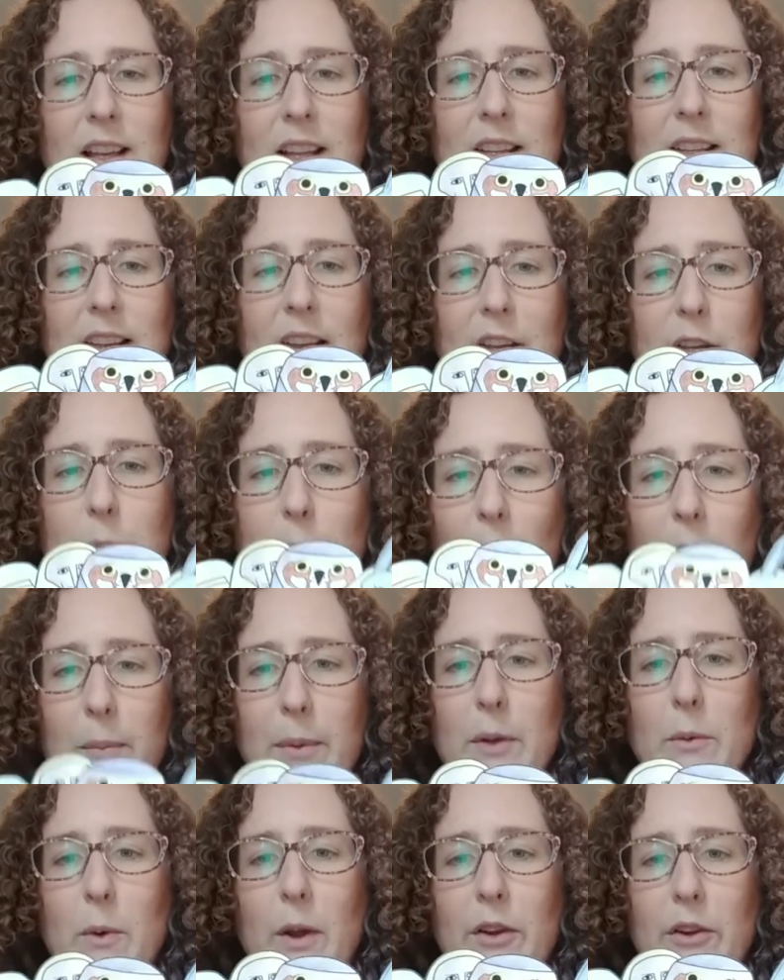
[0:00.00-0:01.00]
Now you might
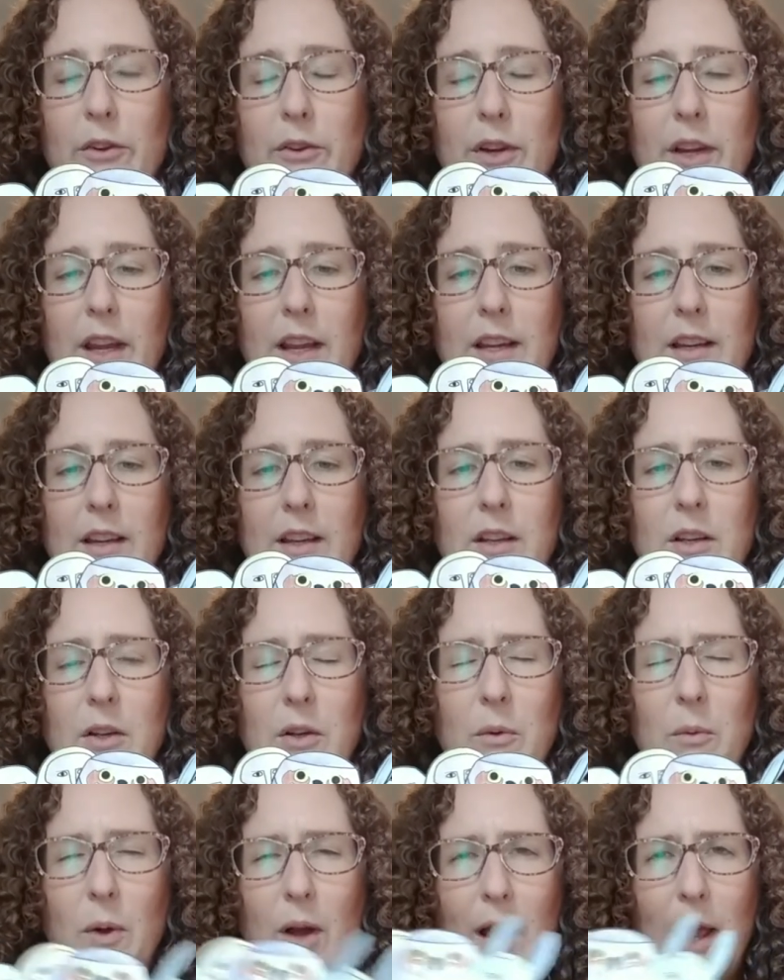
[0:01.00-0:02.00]
be wondering,
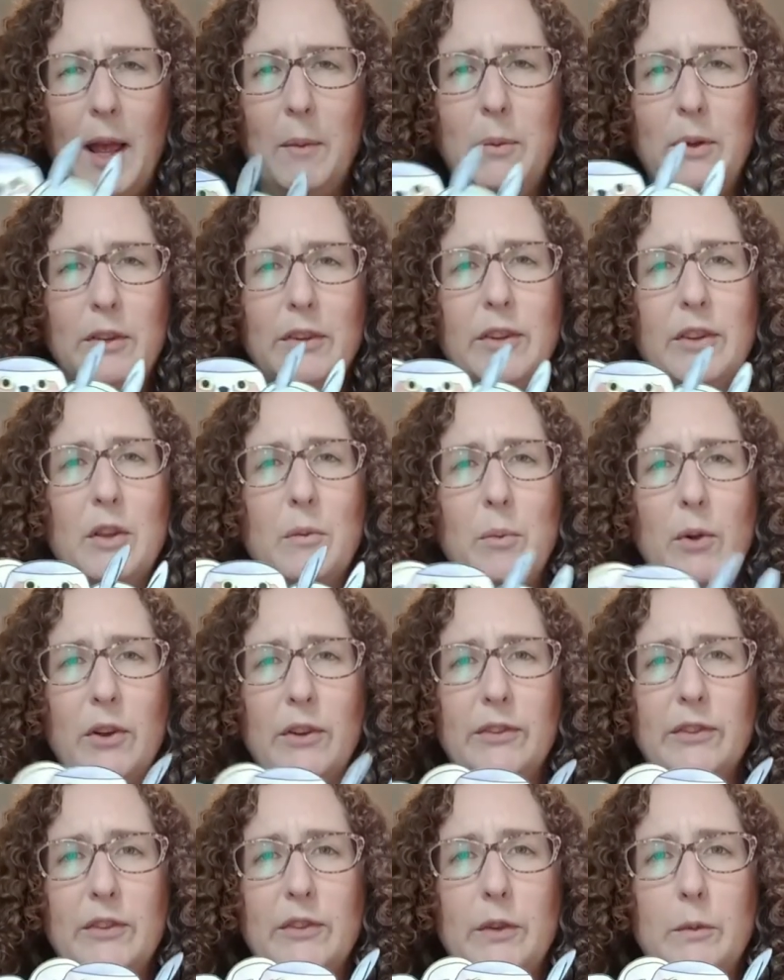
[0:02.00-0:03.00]
what happened to the
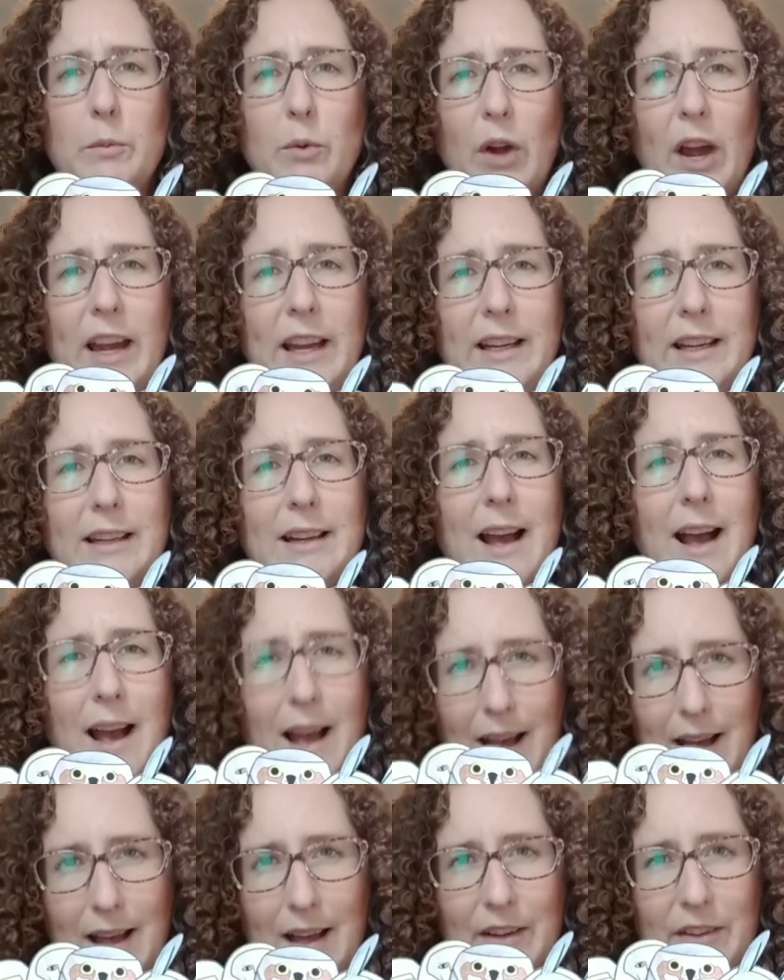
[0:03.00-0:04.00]
person's brain and
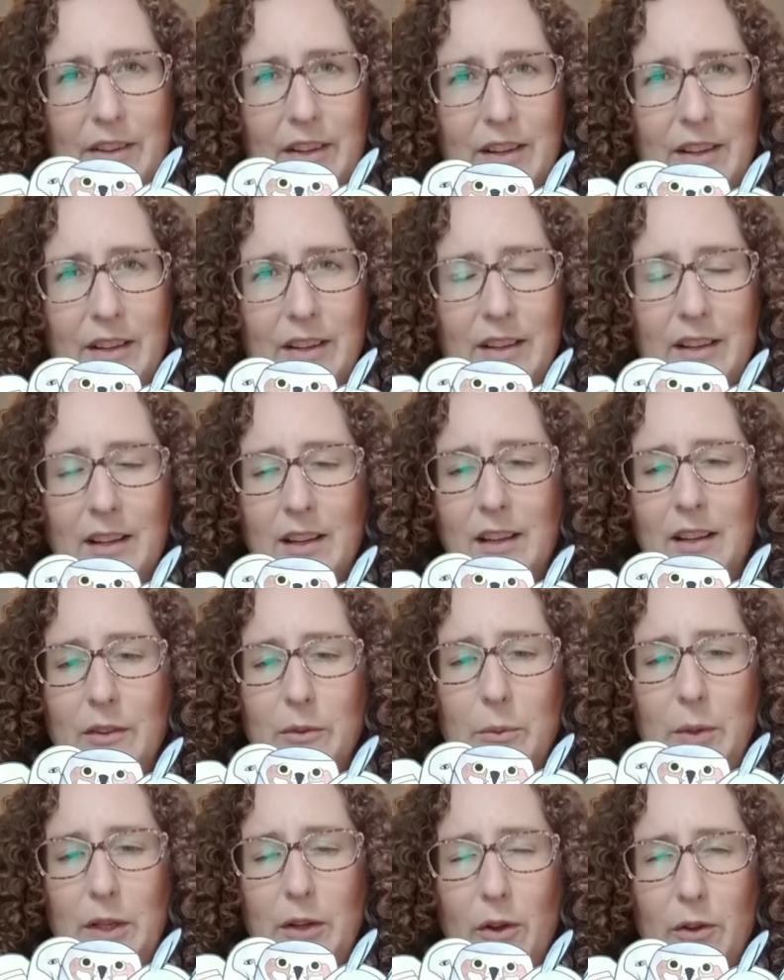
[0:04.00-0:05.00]
heart?
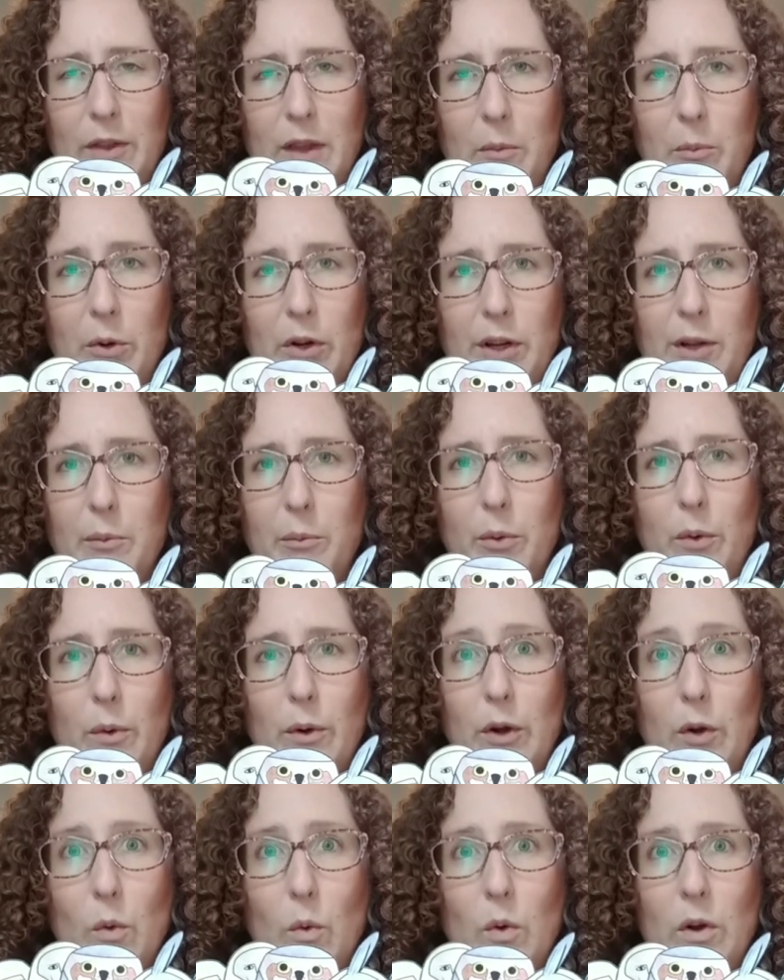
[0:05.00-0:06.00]
As we know, they're pretty
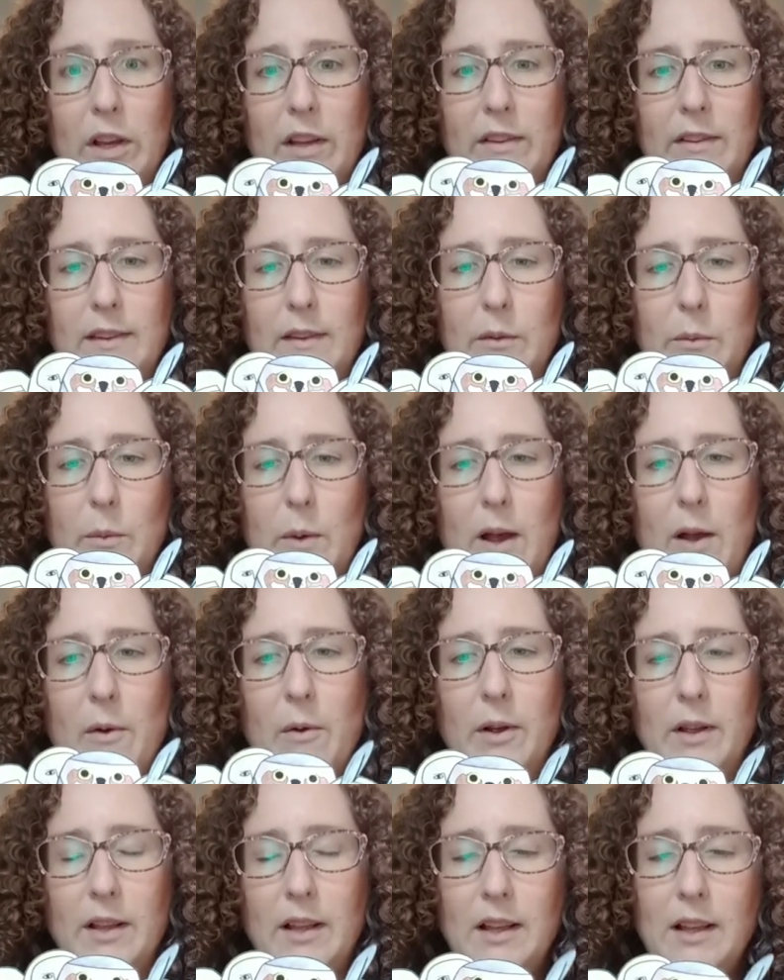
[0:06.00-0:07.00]
important organs as
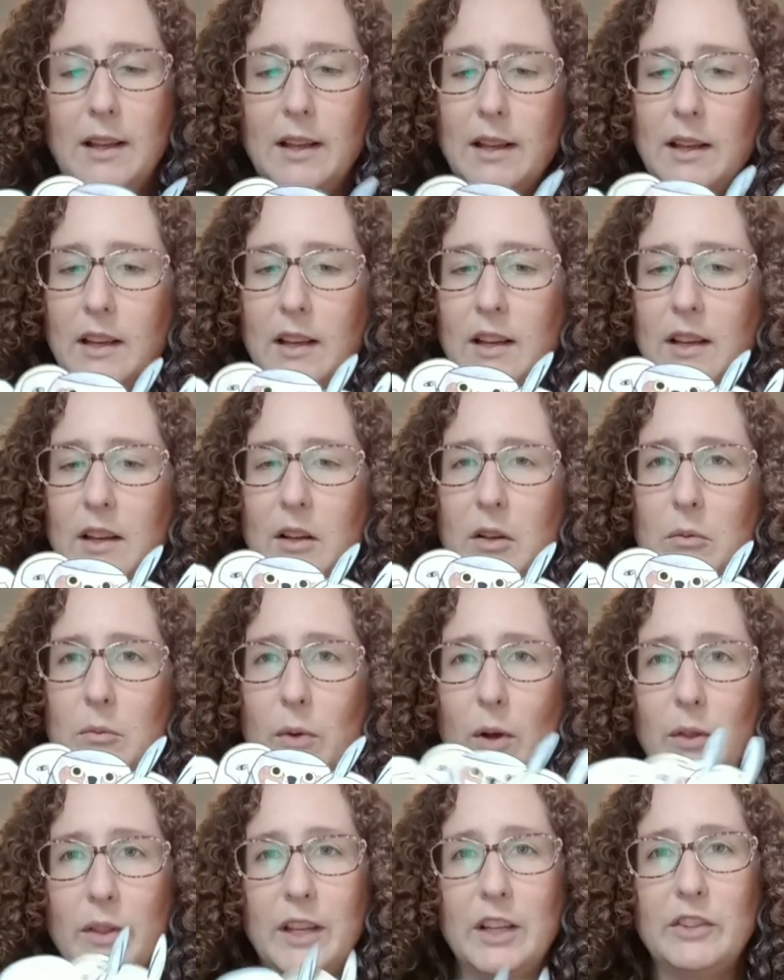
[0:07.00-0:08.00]
well.
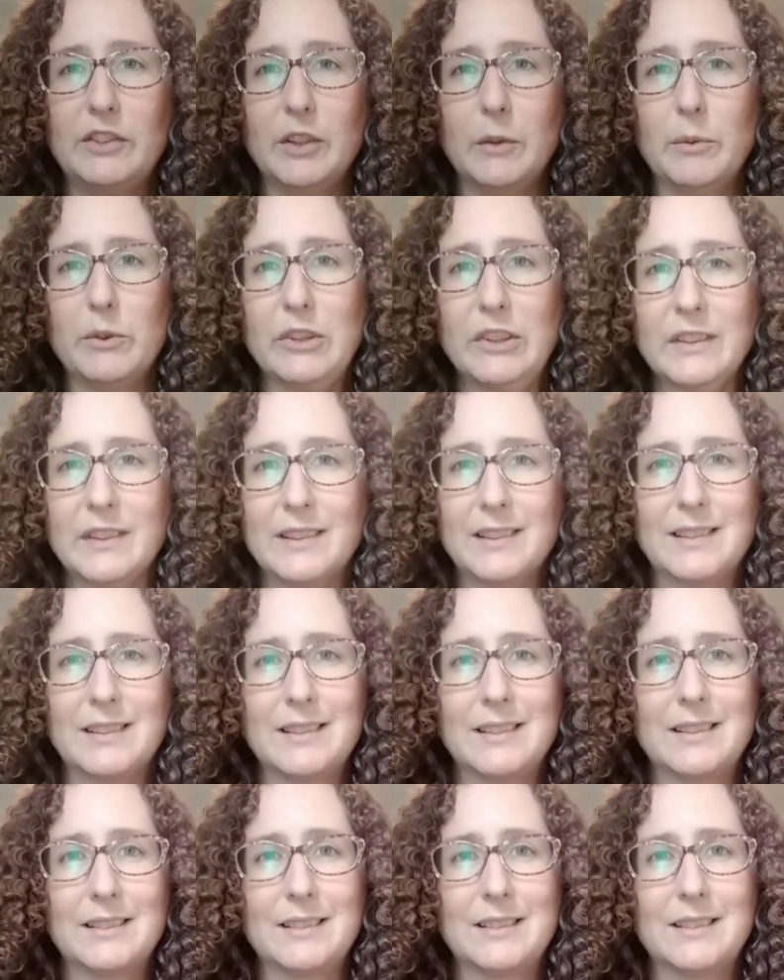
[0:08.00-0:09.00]
Well, the
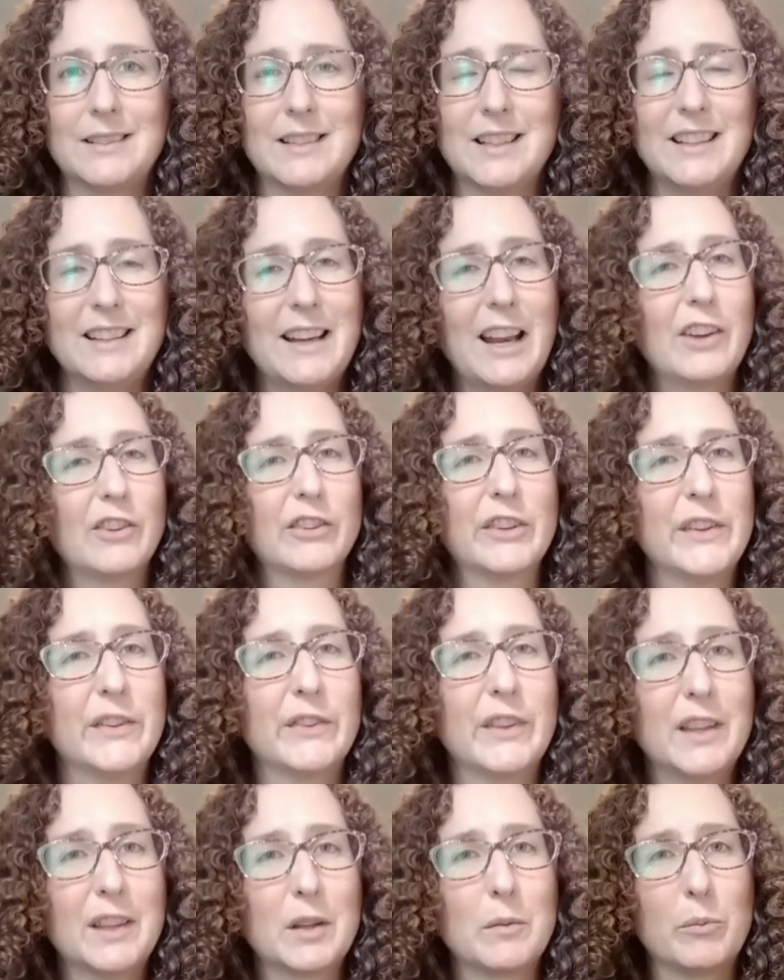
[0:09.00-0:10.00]
Egyptians didn't actually
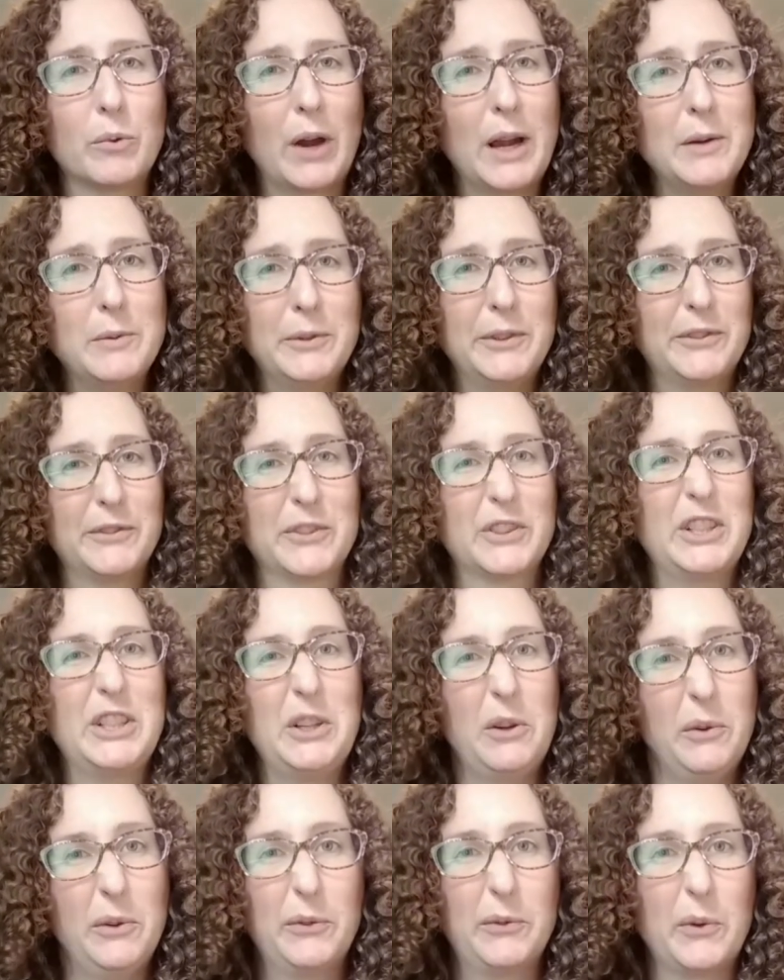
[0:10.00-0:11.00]
think the brain was very
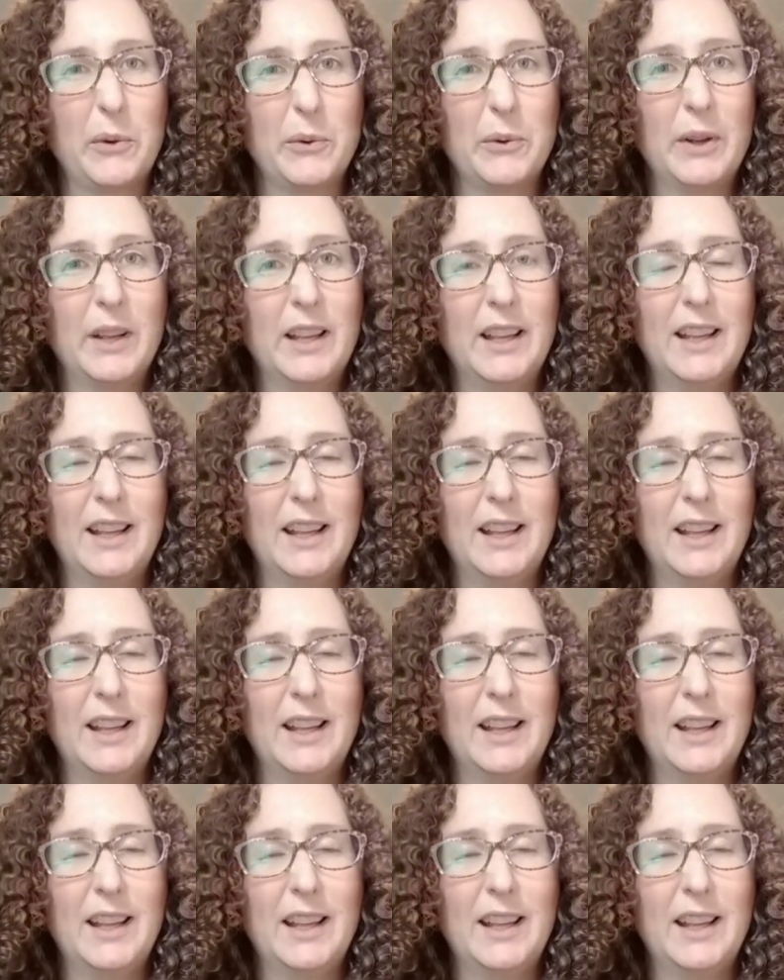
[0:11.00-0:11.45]
useful